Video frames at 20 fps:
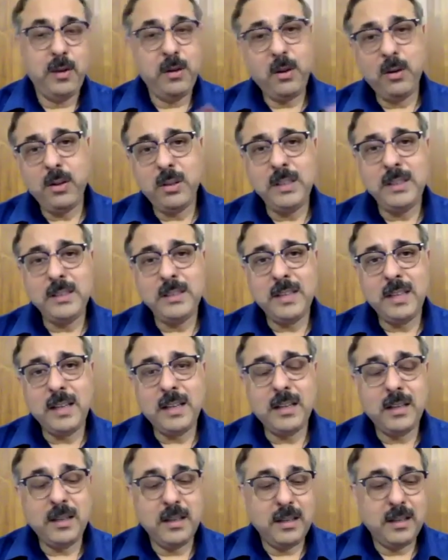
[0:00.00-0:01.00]
Not only
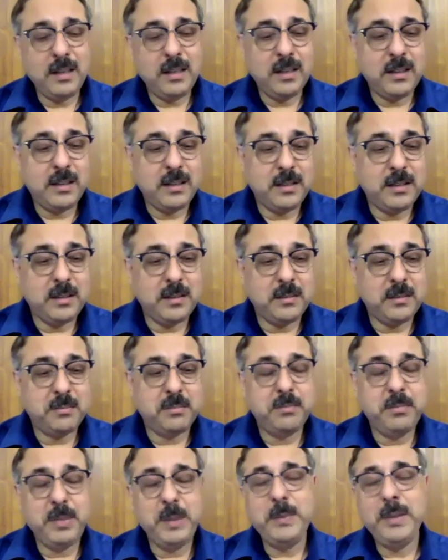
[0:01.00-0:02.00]
that,
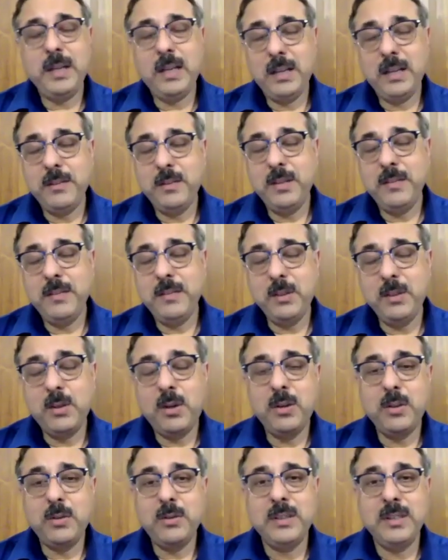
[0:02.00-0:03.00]
people have even
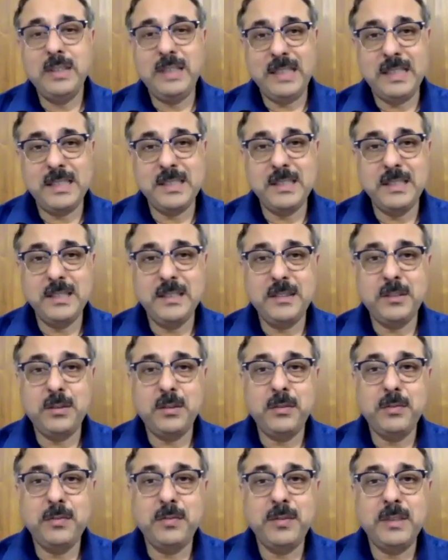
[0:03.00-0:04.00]
gone to the extent
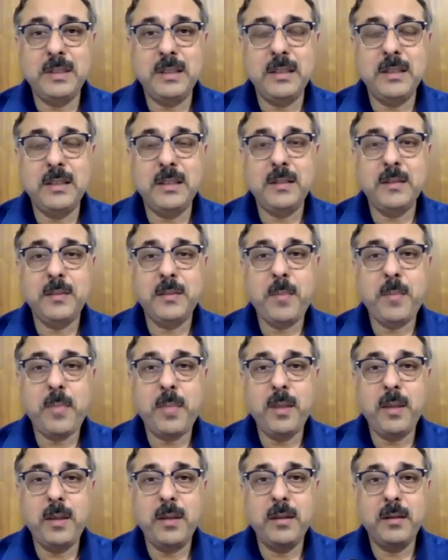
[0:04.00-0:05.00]
of
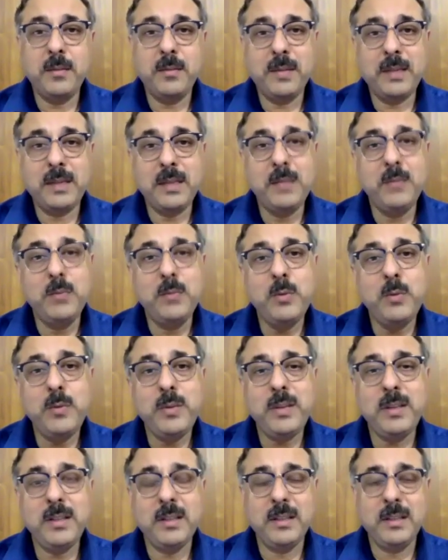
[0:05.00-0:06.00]

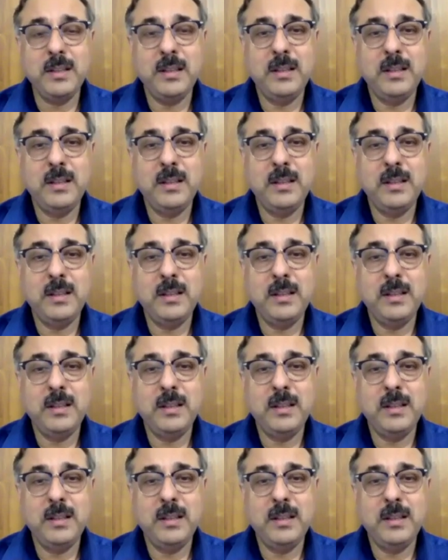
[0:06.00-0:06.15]
removing